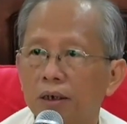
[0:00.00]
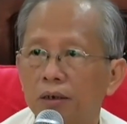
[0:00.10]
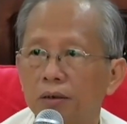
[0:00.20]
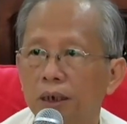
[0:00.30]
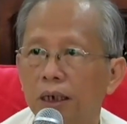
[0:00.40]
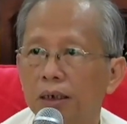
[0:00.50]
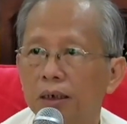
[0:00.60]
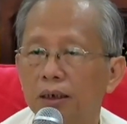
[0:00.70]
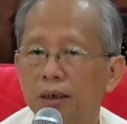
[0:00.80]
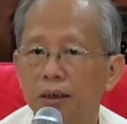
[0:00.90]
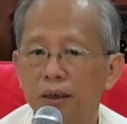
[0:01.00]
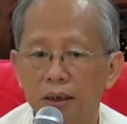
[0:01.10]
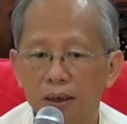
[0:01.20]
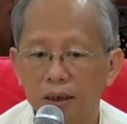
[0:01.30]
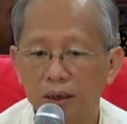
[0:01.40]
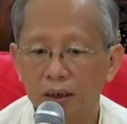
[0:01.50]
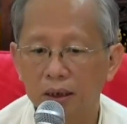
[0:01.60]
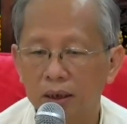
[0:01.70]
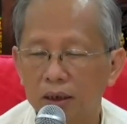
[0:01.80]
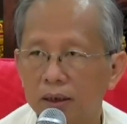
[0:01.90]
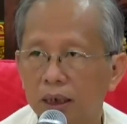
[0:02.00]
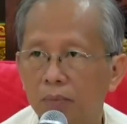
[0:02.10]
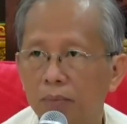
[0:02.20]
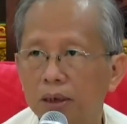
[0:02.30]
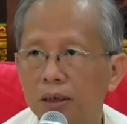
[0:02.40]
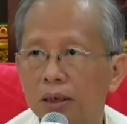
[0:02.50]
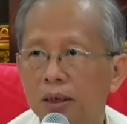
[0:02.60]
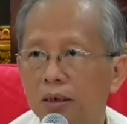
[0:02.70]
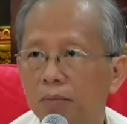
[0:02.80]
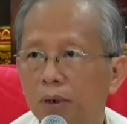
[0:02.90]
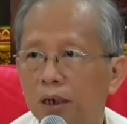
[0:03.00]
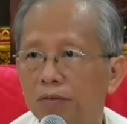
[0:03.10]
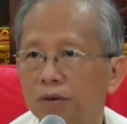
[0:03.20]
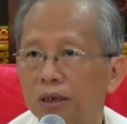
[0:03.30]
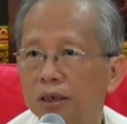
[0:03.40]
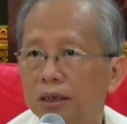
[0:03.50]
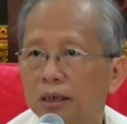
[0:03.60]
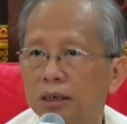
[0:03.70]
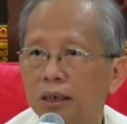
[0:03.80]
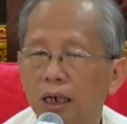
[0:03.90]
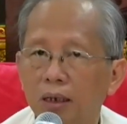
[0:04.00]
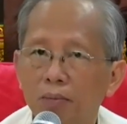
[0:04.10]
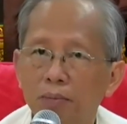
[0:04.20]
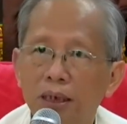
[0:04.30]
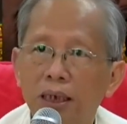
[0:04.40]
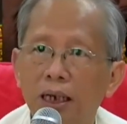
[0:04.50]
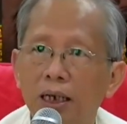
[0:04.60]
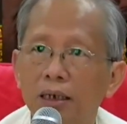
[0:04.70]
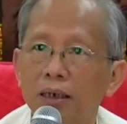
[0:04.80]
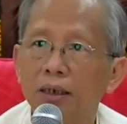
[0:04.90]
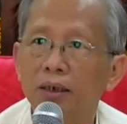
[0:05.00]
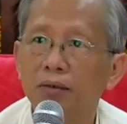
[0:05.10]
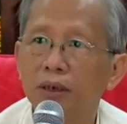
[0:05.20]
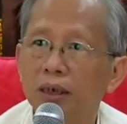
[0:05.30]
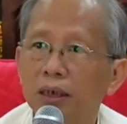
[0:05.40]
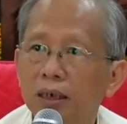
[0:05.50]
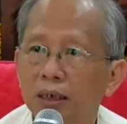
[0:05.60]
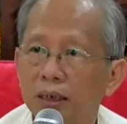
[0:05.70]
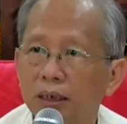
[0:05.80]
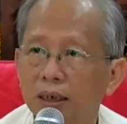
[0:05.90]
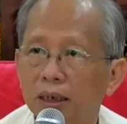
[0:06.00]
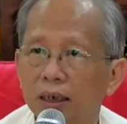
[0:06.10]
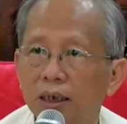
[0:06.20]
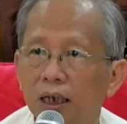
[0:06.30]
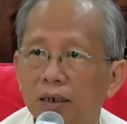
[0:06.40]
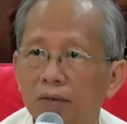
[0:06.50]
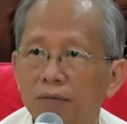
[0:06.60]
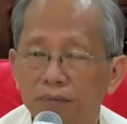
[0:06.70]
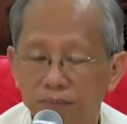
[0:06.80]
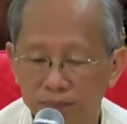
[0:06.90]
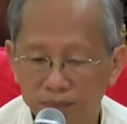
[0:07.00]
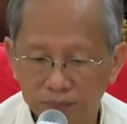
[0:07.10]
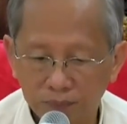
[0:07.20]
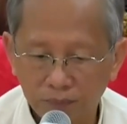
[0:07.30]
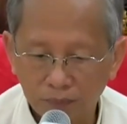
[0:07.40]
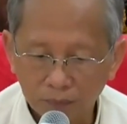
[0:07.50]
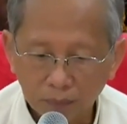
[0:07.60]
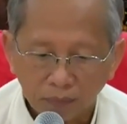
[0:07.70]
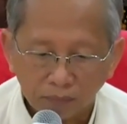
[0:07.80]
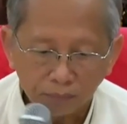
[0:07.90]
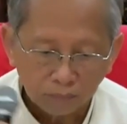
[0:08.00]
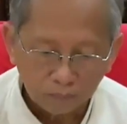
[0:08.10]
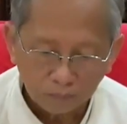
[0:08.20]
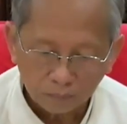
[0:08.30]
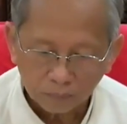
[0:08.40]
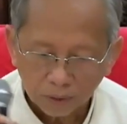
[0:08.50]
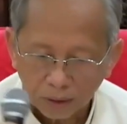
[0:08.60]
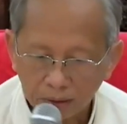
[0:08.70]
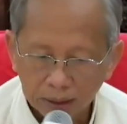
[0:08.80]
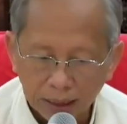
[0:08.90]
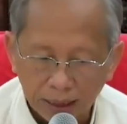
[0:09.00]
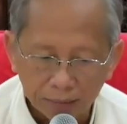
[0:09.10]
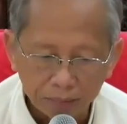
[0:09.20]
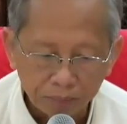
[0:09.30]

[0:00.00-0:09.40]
So that the stability of mindfulness can be carried into the daily life. Okay.